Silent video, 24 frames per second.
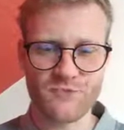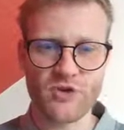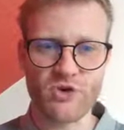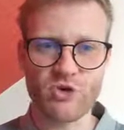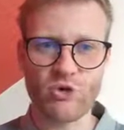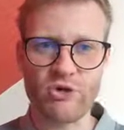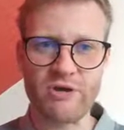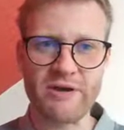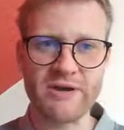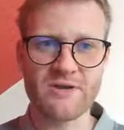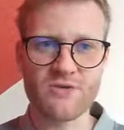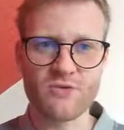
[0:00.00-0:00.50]

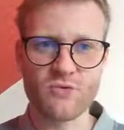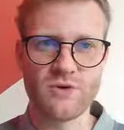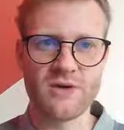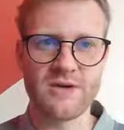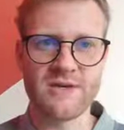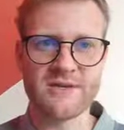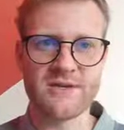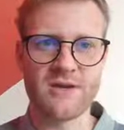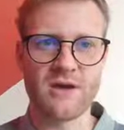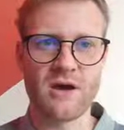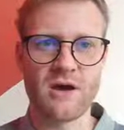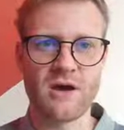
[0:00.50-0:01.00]
you can do
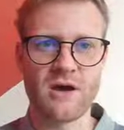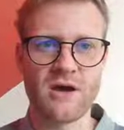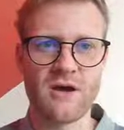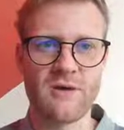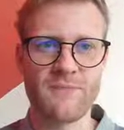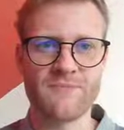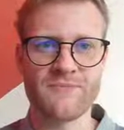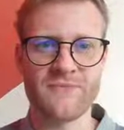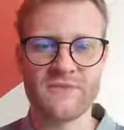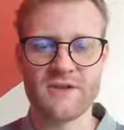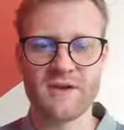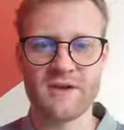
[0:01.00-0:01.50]
it
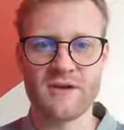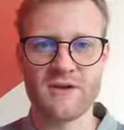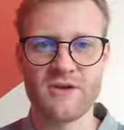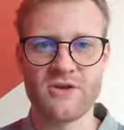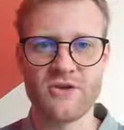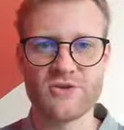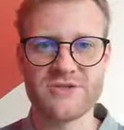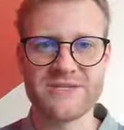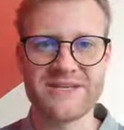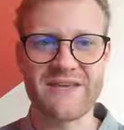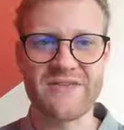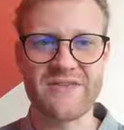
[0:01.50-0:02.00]
um,
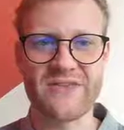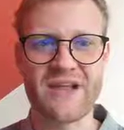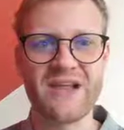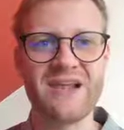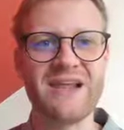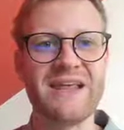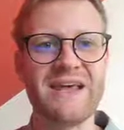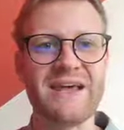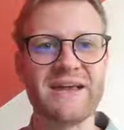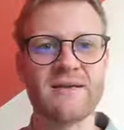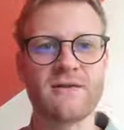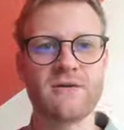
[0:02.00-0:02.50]
using the
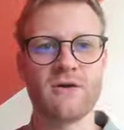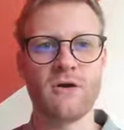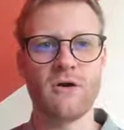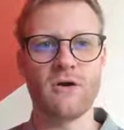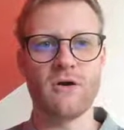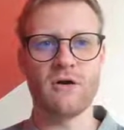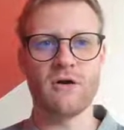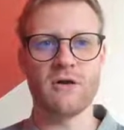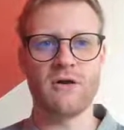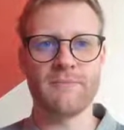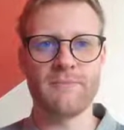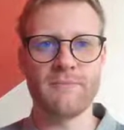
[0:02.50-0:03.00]
link
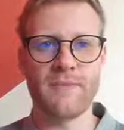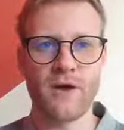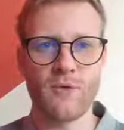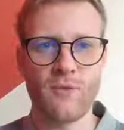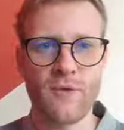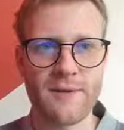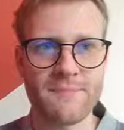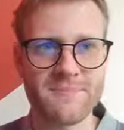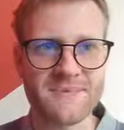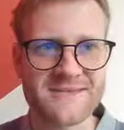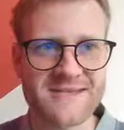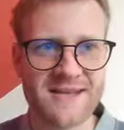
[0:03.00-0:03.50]
on my
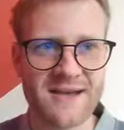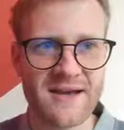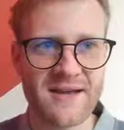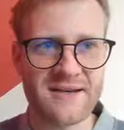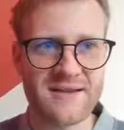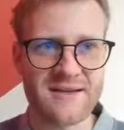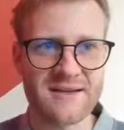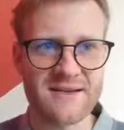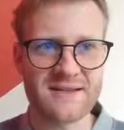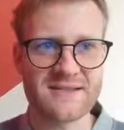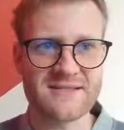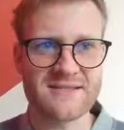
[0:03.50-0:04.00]
website.
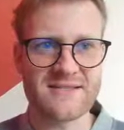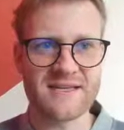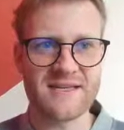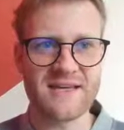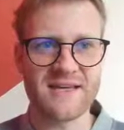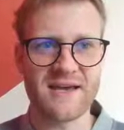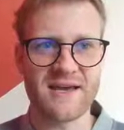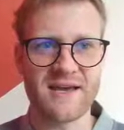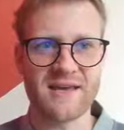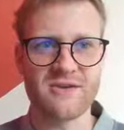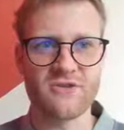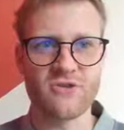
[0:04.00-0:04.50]
It is
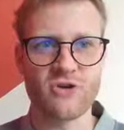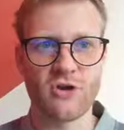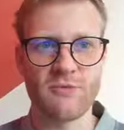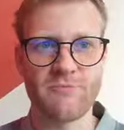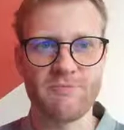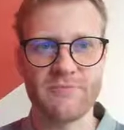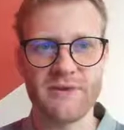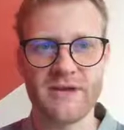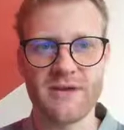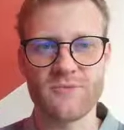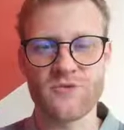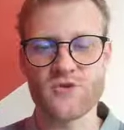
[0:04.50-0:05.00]
e n
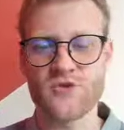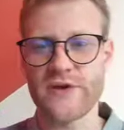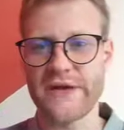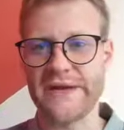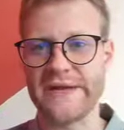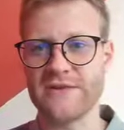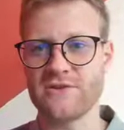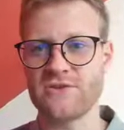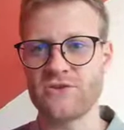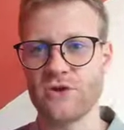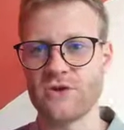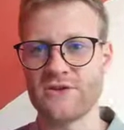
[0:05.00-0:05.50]
dot b m
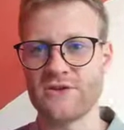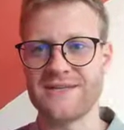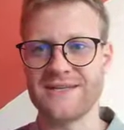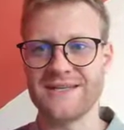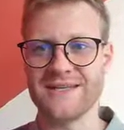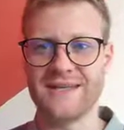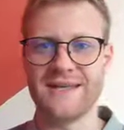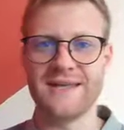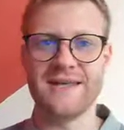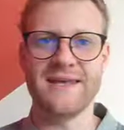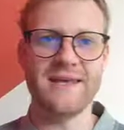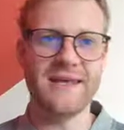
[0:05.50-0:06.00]
trading dot
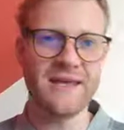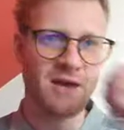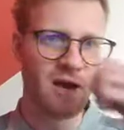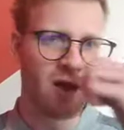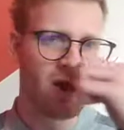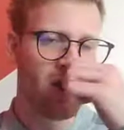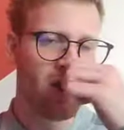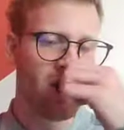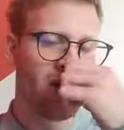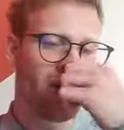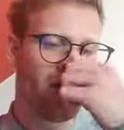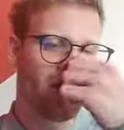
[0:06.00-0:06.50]
d e,
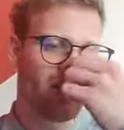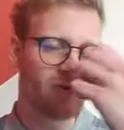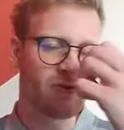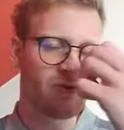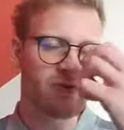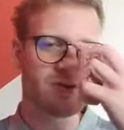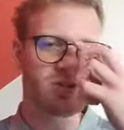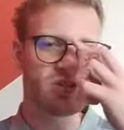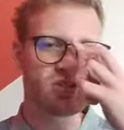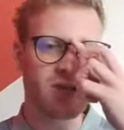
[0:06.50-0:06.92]
or you can